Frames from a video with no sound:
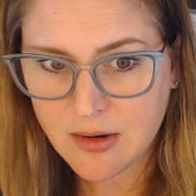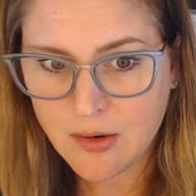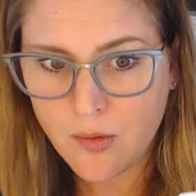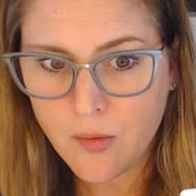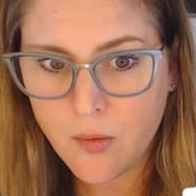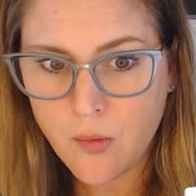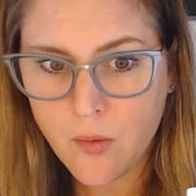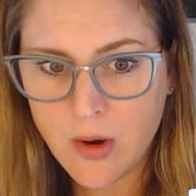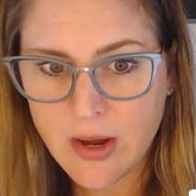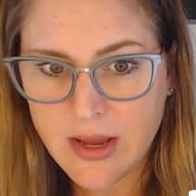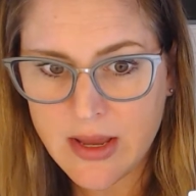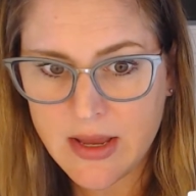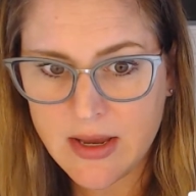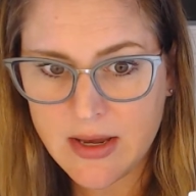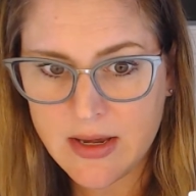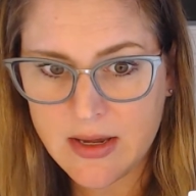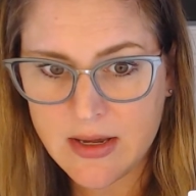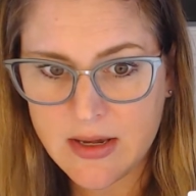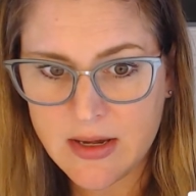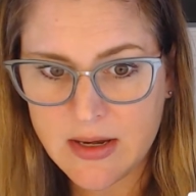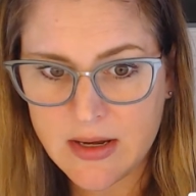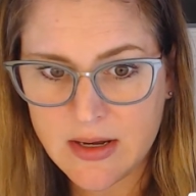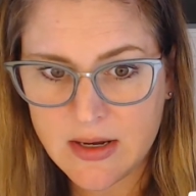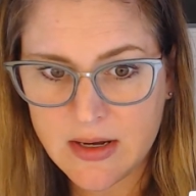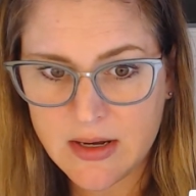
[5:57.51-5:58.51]

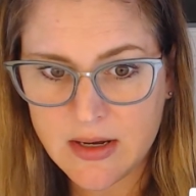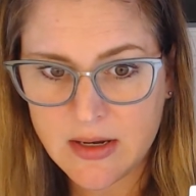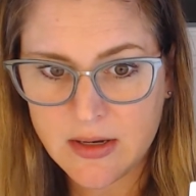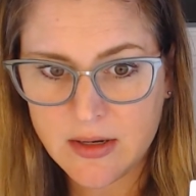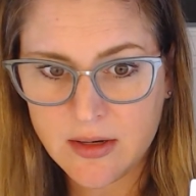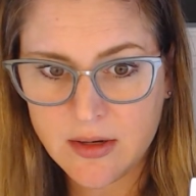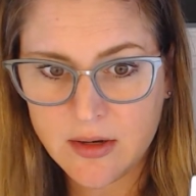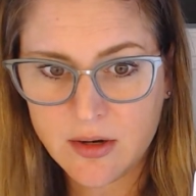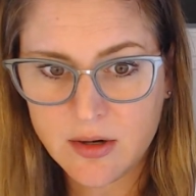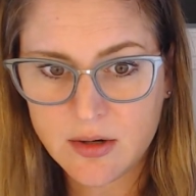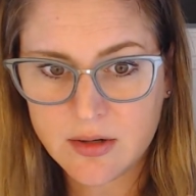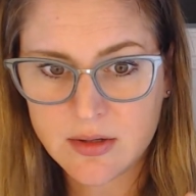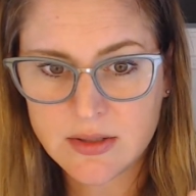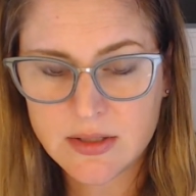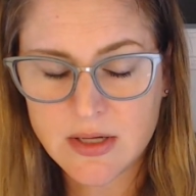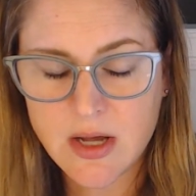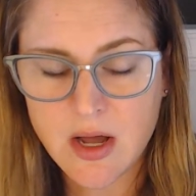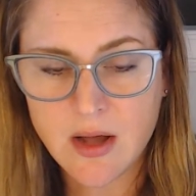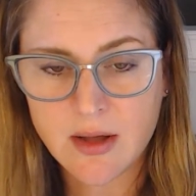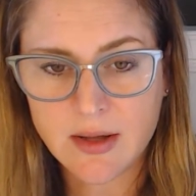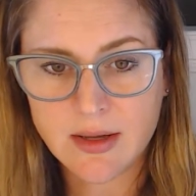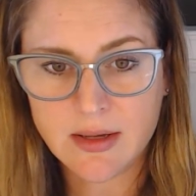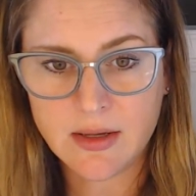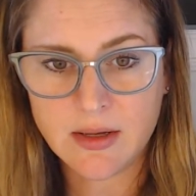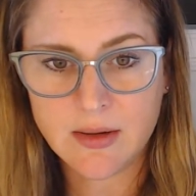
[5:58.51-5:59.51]
when you're
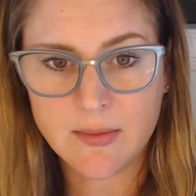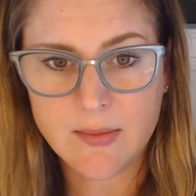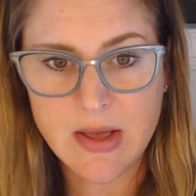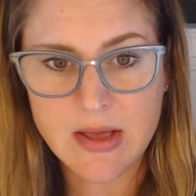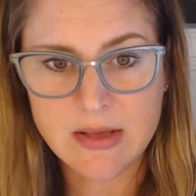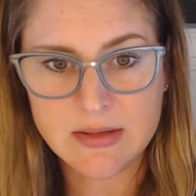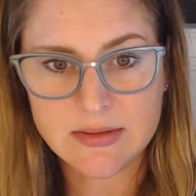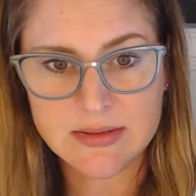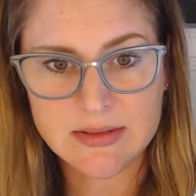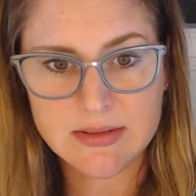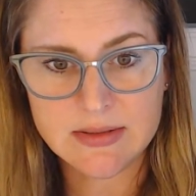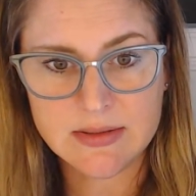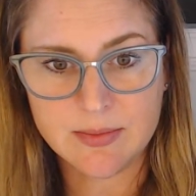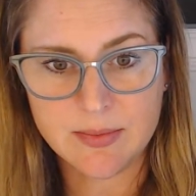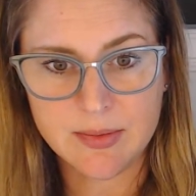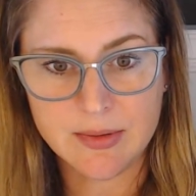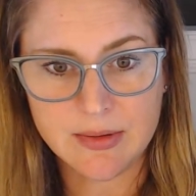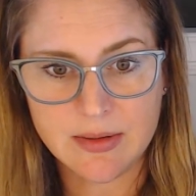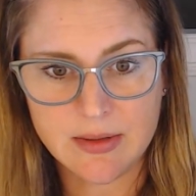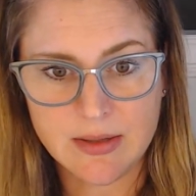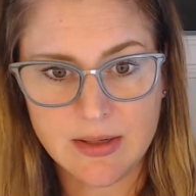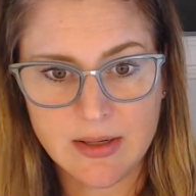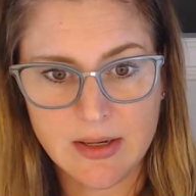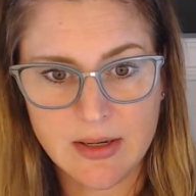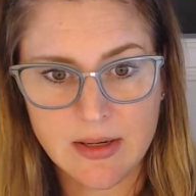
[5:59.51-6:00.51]
talking about
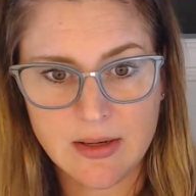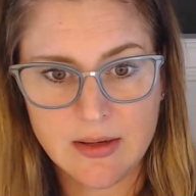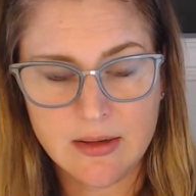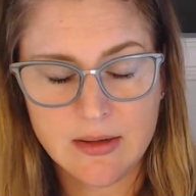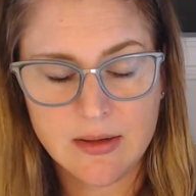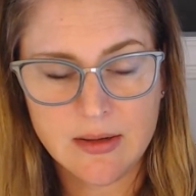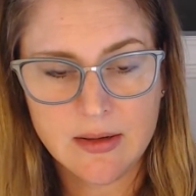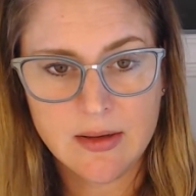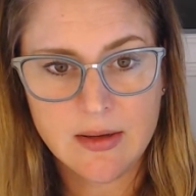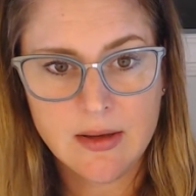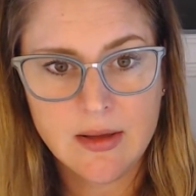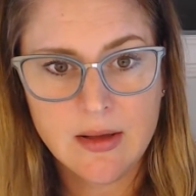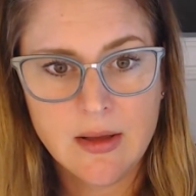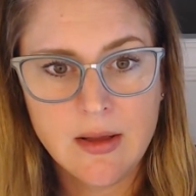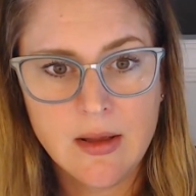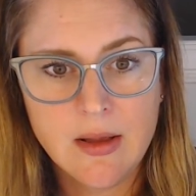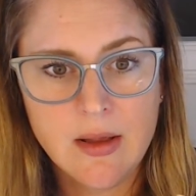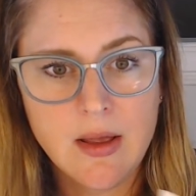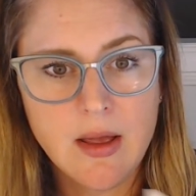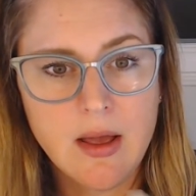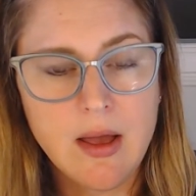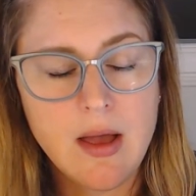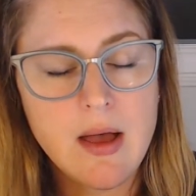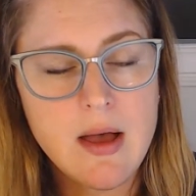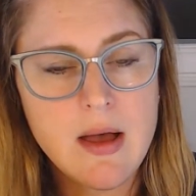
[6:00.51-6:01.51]
stability.
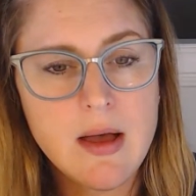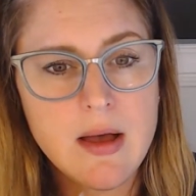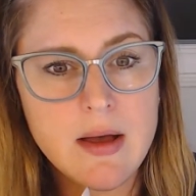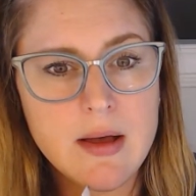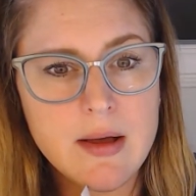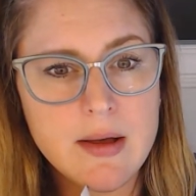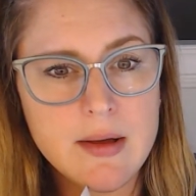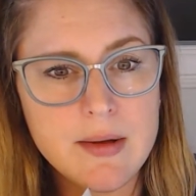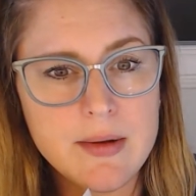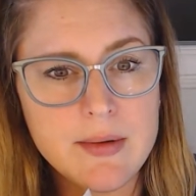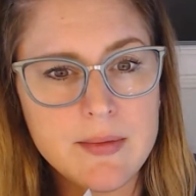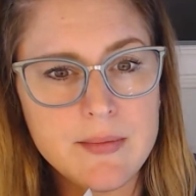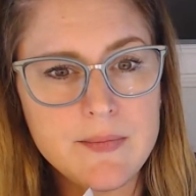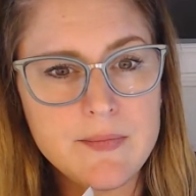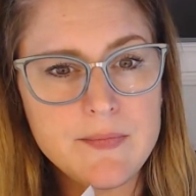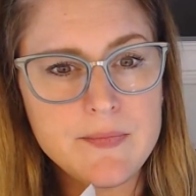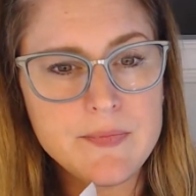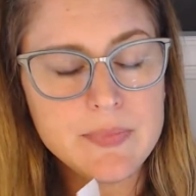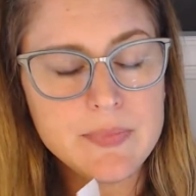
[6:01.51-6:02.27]
I